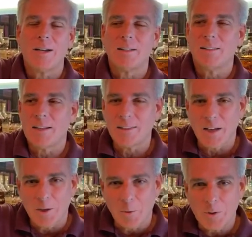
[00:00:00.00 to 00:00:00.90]
Data,
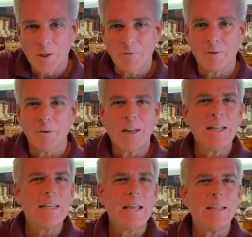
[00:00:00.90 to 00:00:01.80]
who was here for
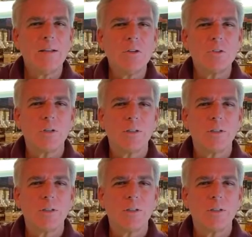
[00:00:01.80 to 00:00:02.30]
98 years.